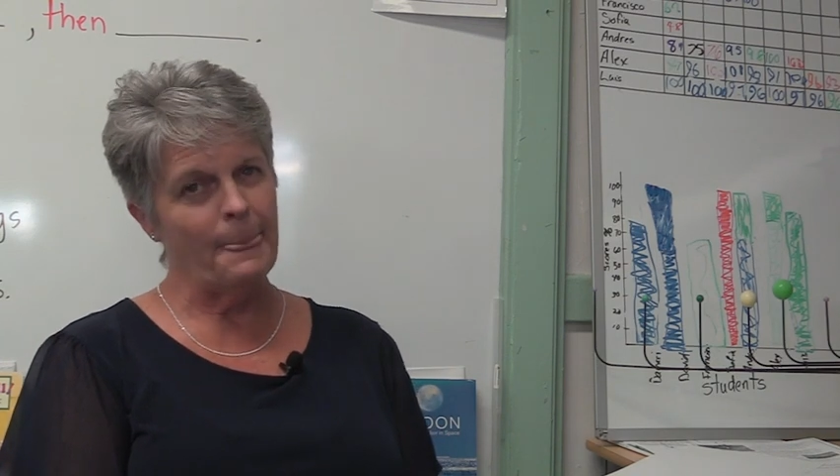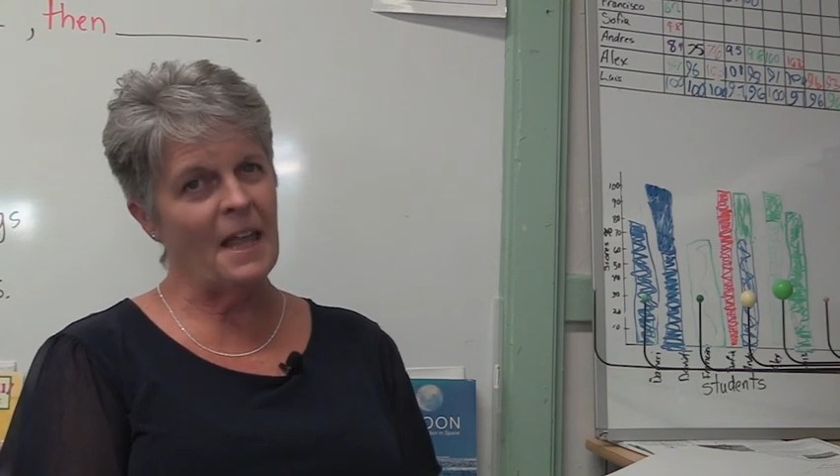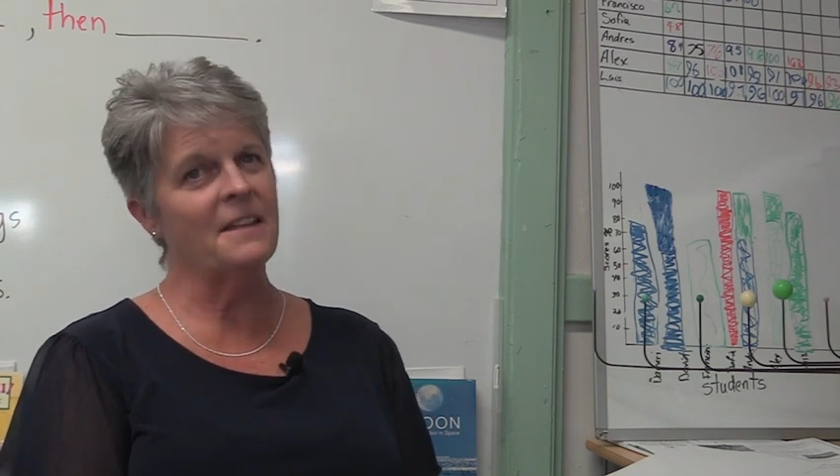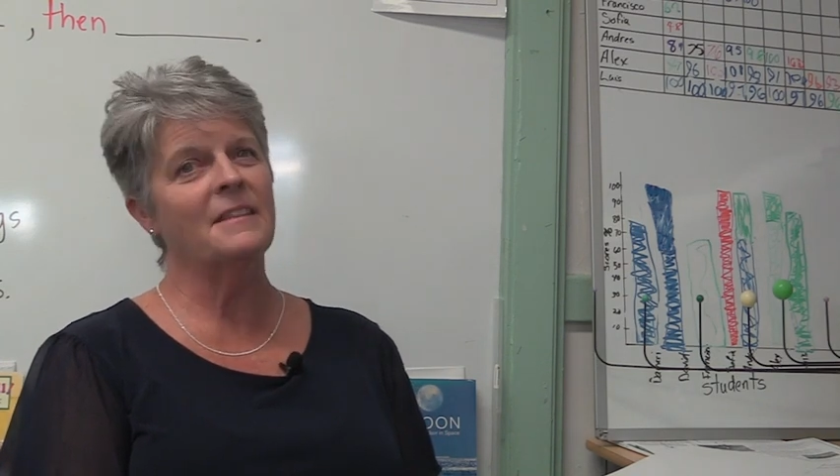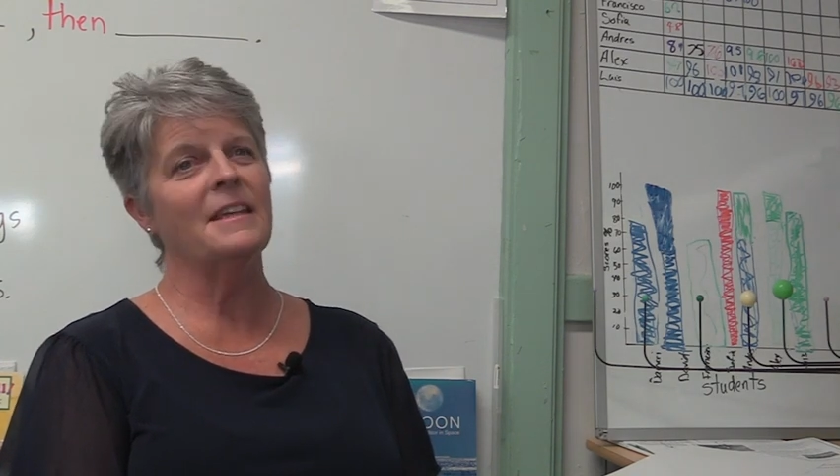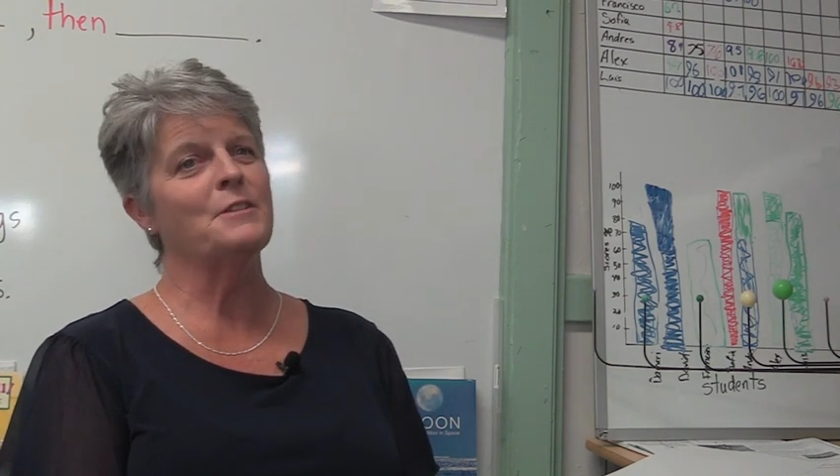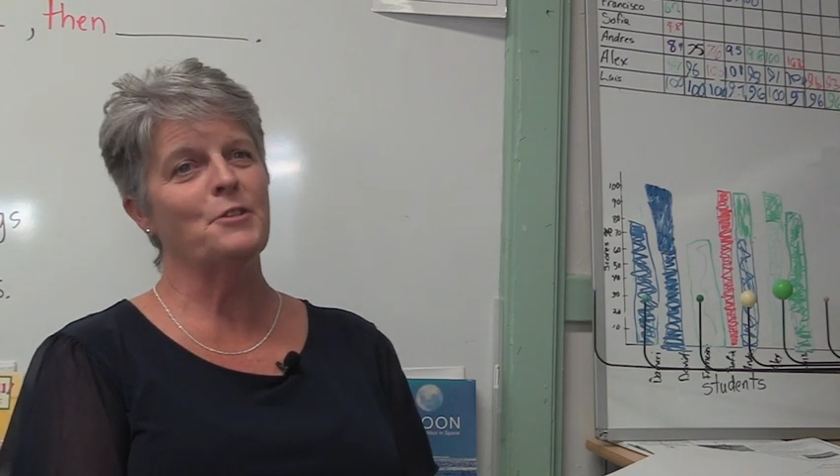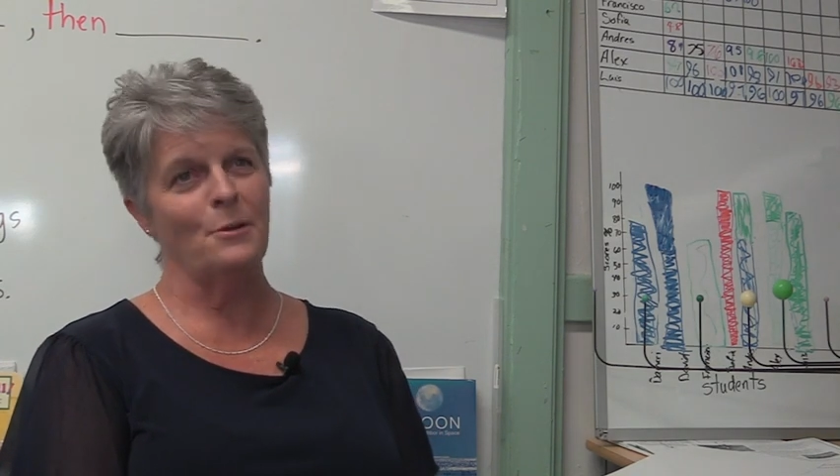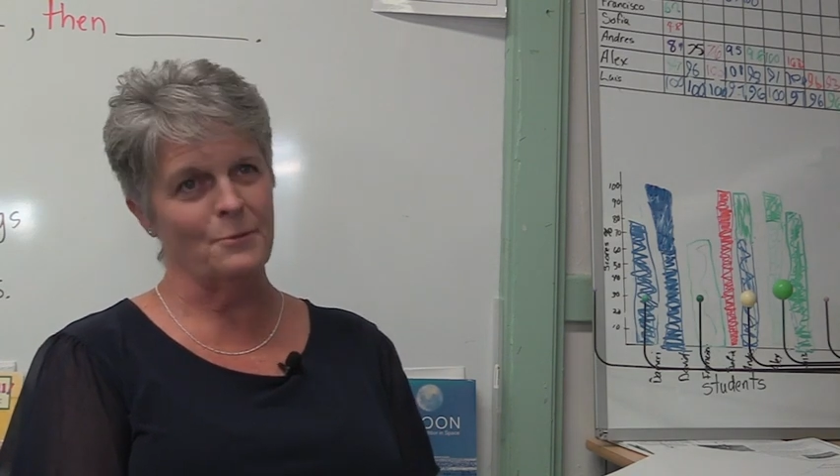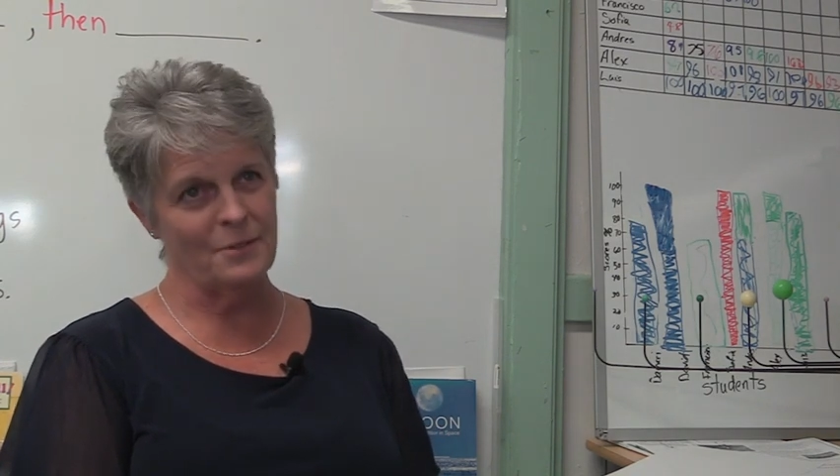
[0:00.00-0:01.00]
and they
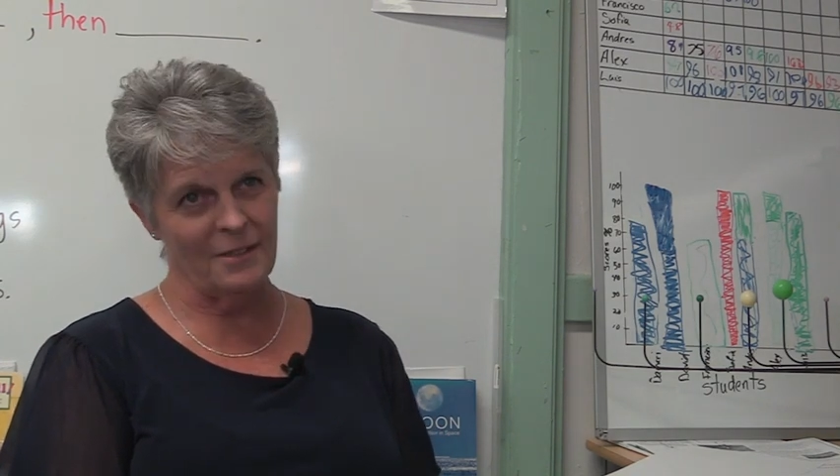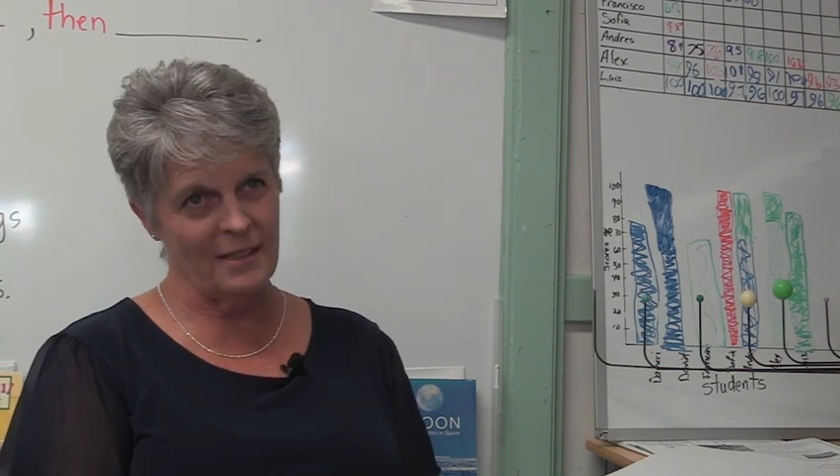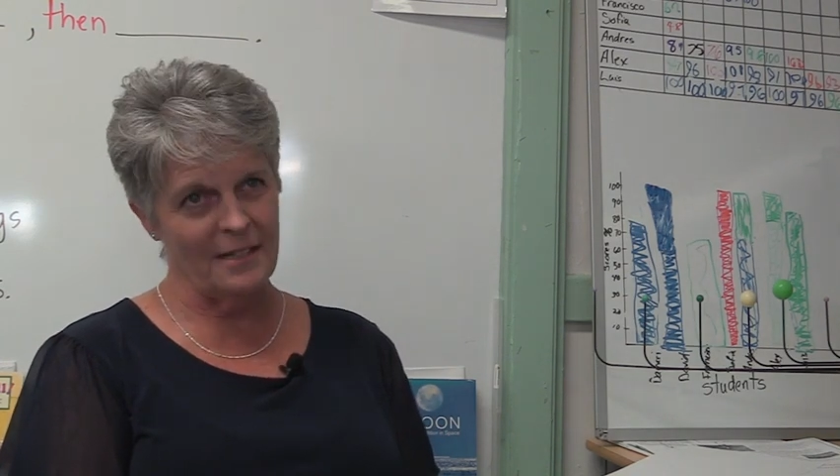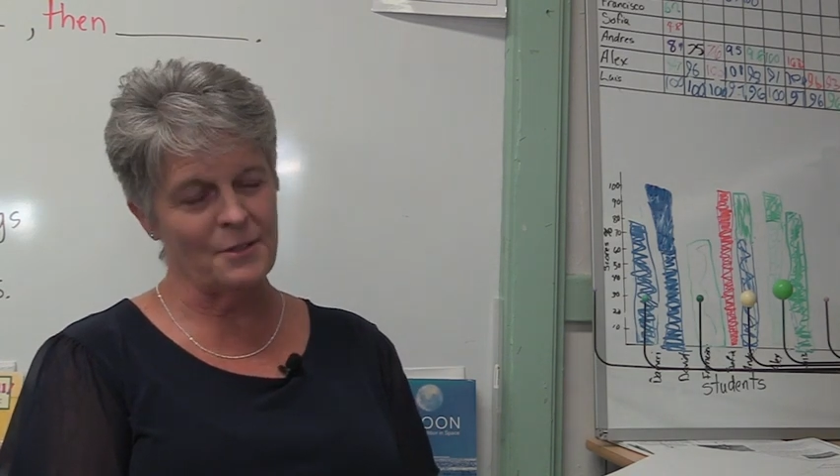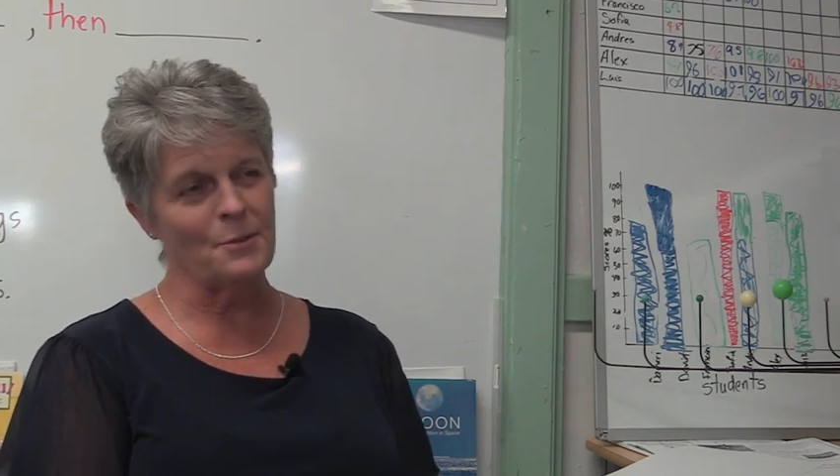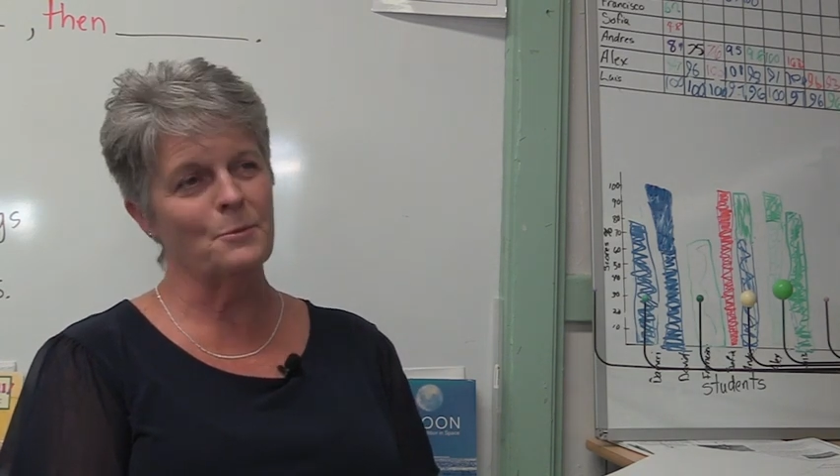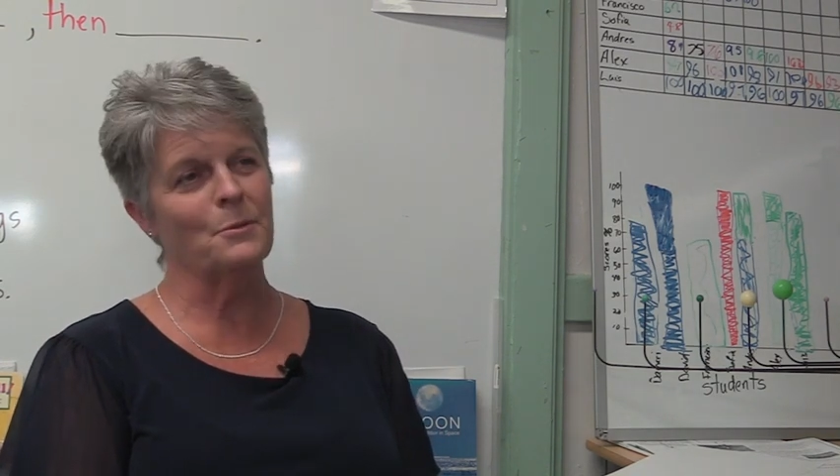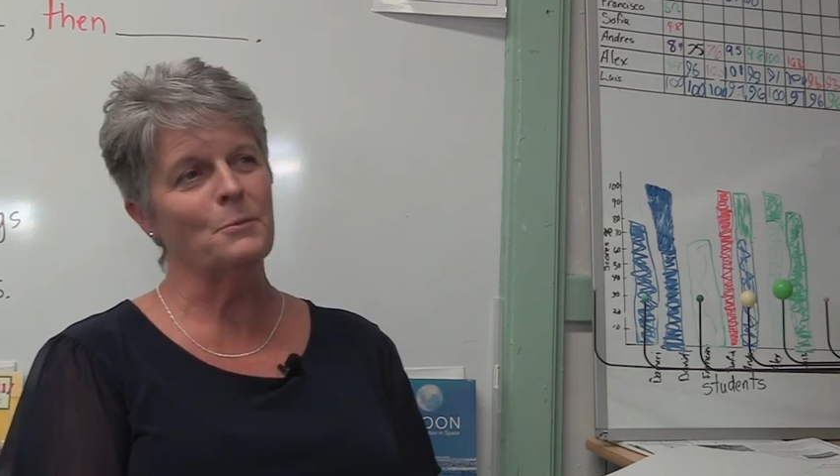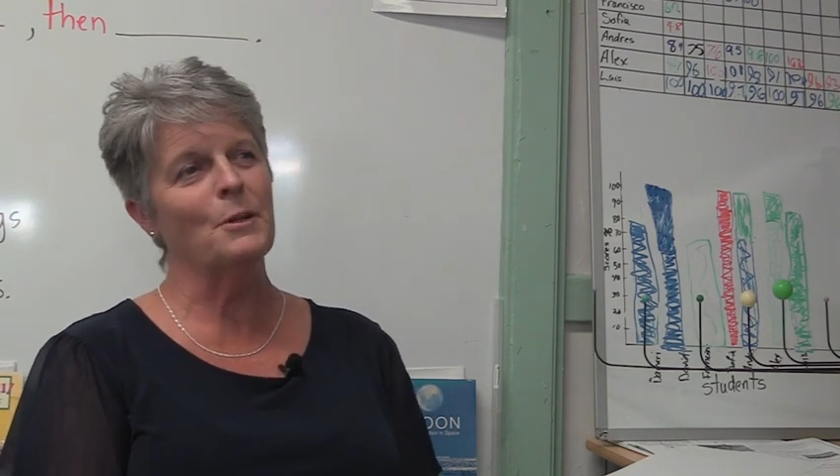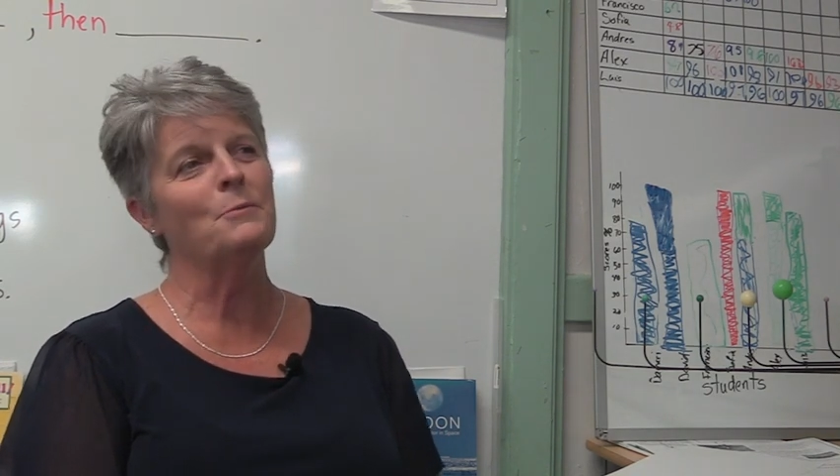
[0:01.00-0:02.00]
don't. And so
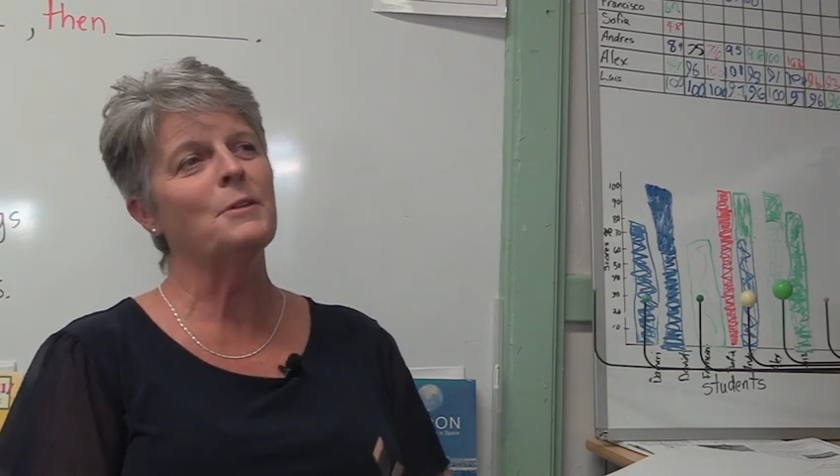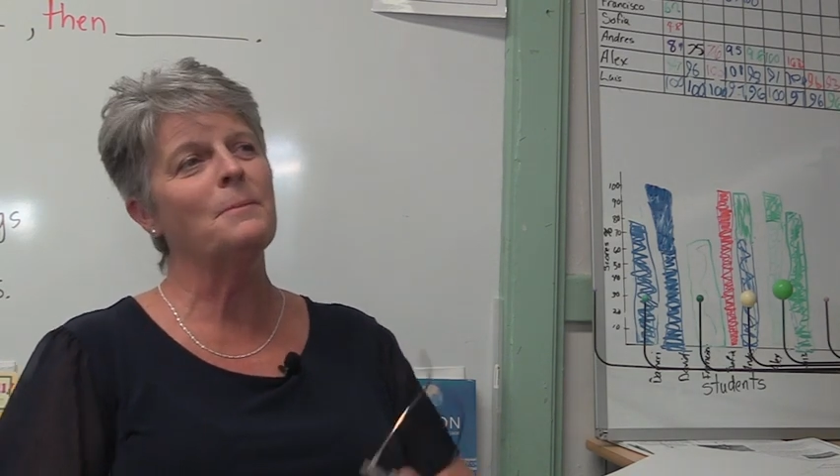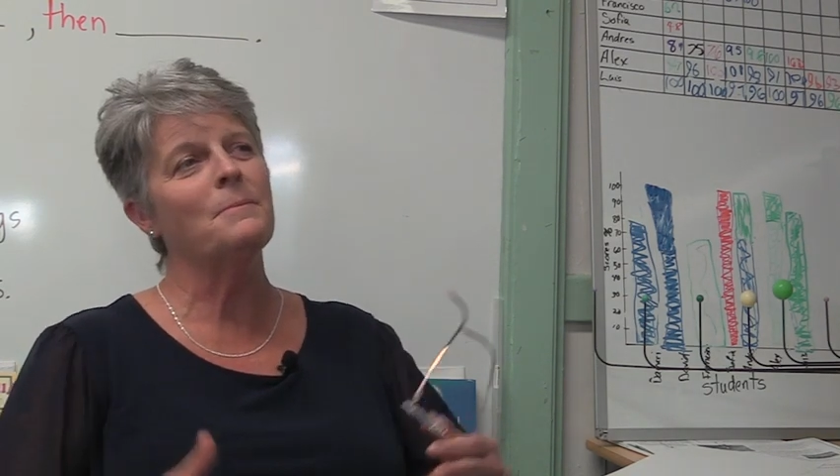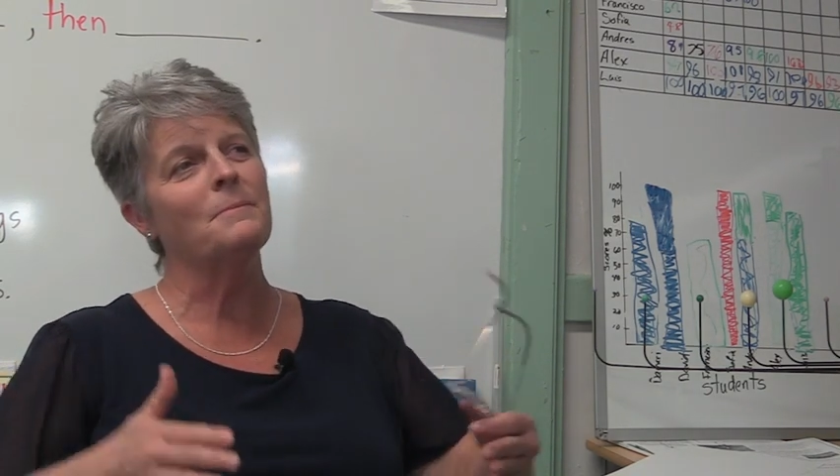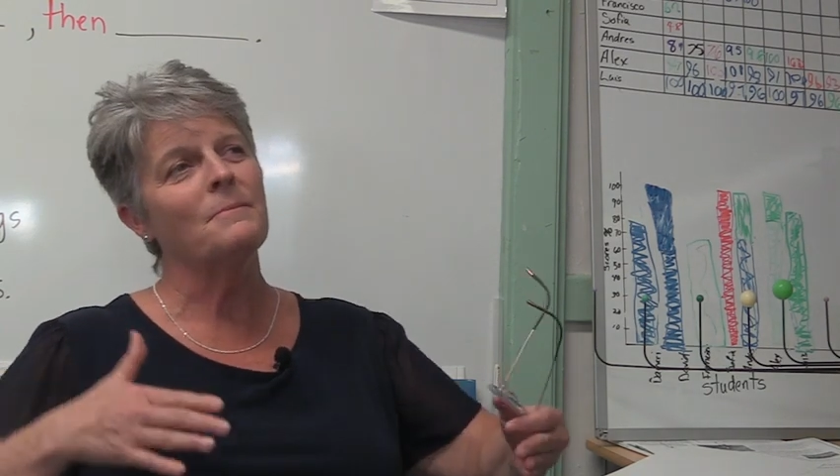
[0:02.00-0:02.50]
what we